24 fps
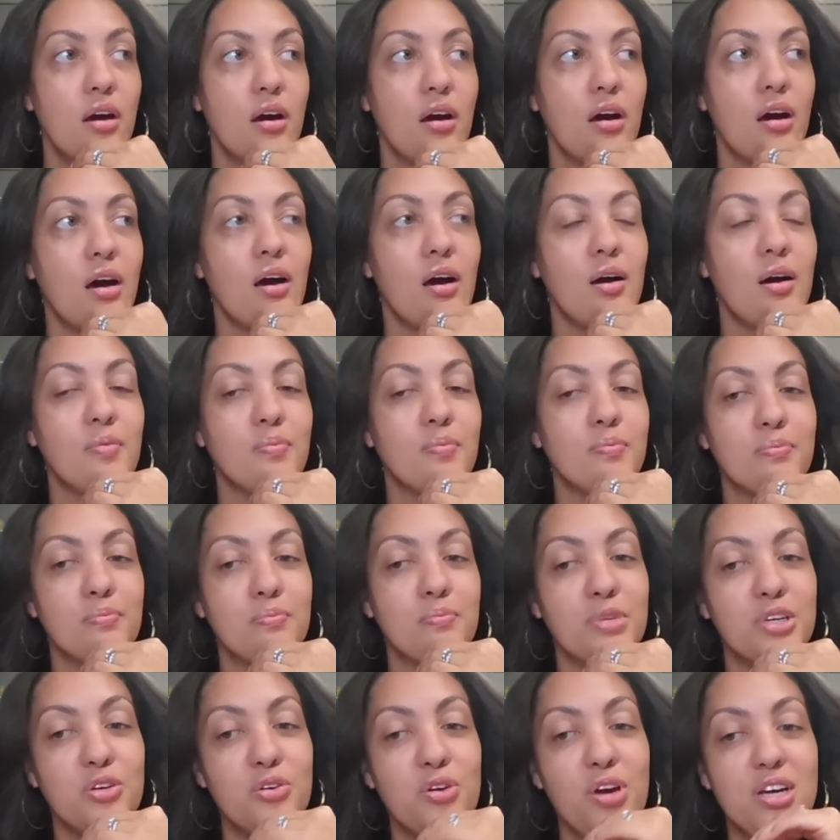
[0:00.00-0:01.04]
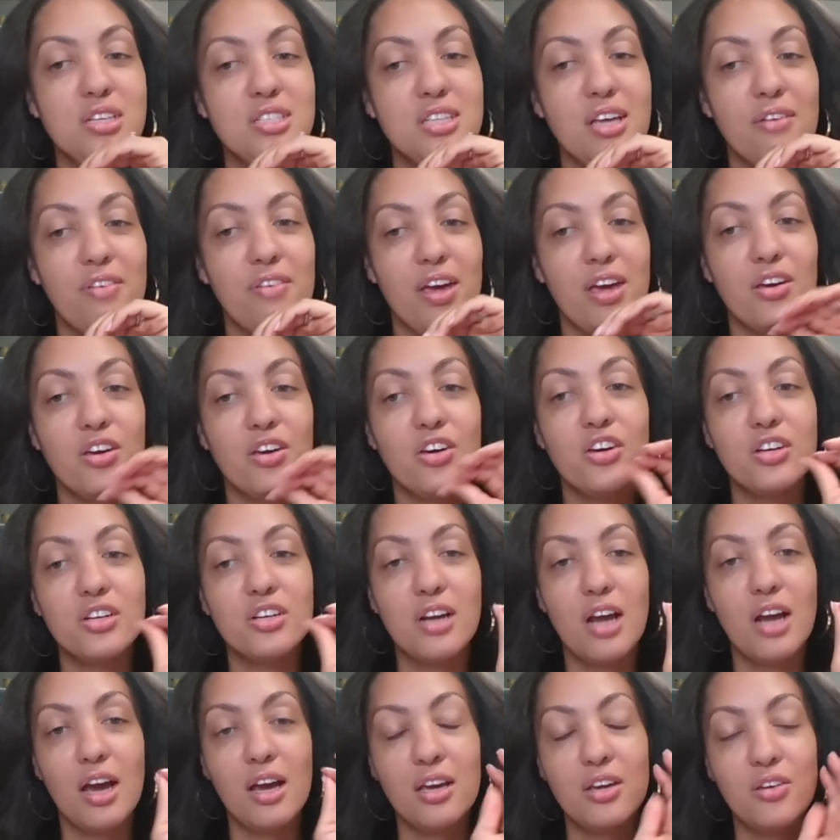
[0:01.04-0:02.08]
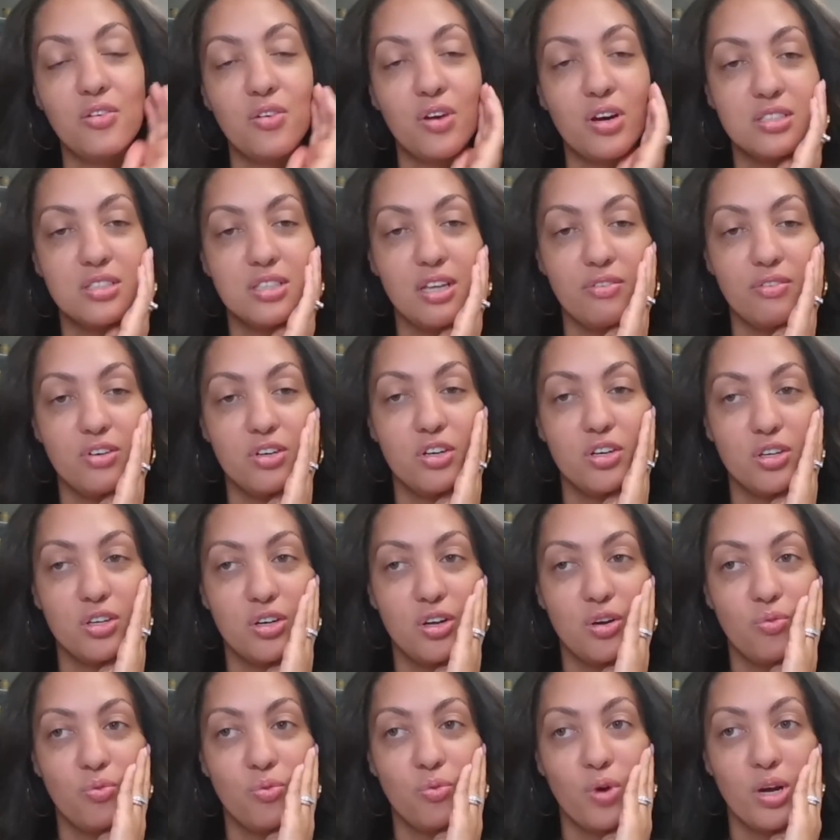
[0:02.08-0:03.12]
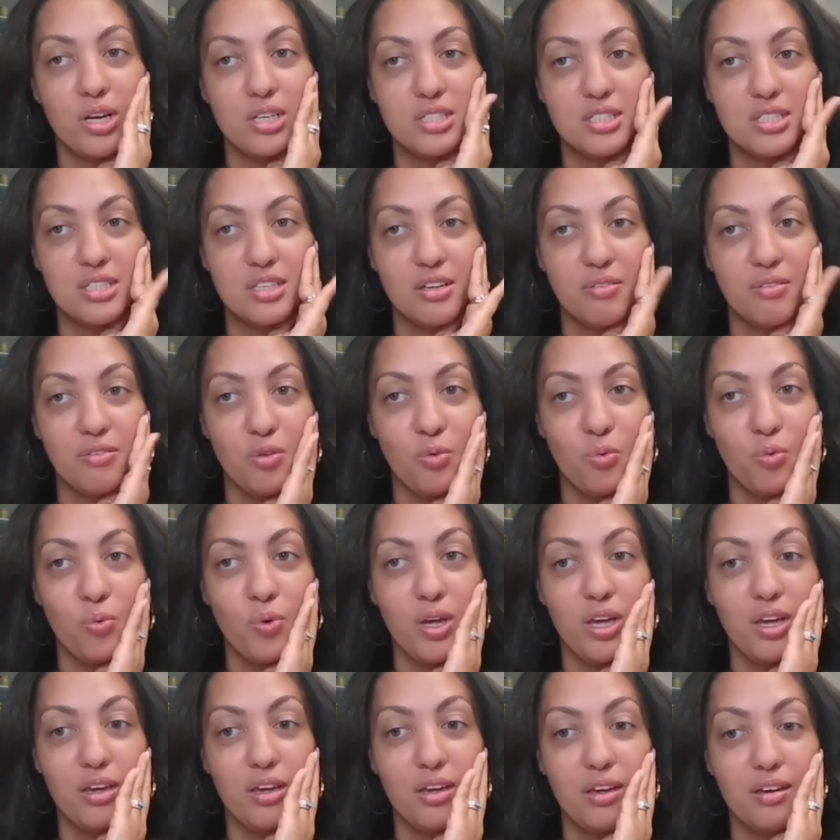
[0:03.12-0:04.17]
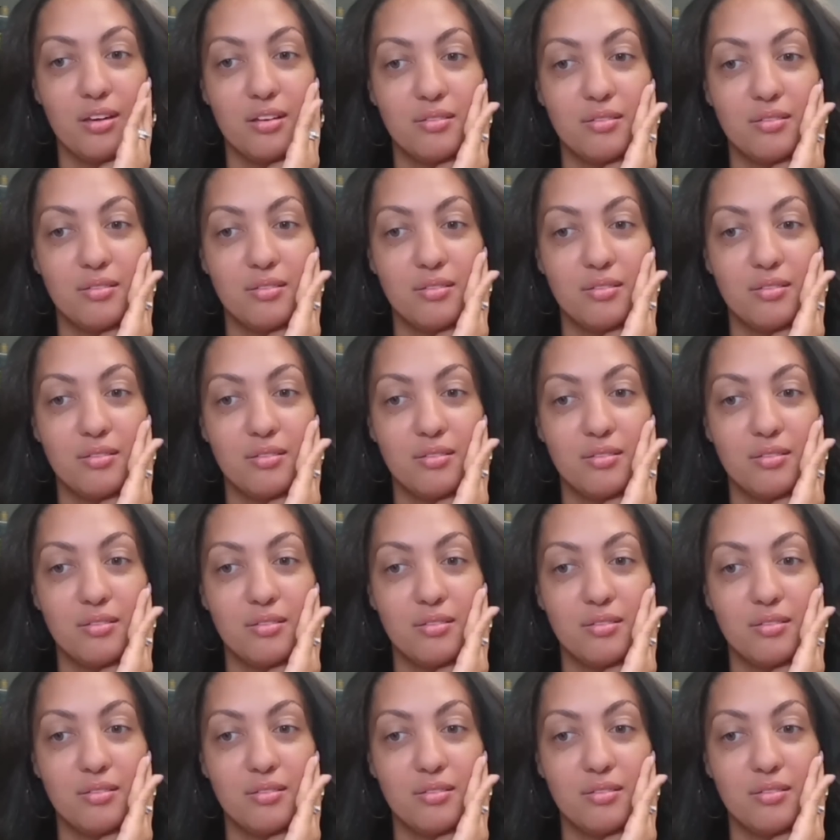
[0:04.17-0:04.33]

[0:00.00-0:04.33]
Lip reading: But you guys have a good night. You guys have a good rest of the week.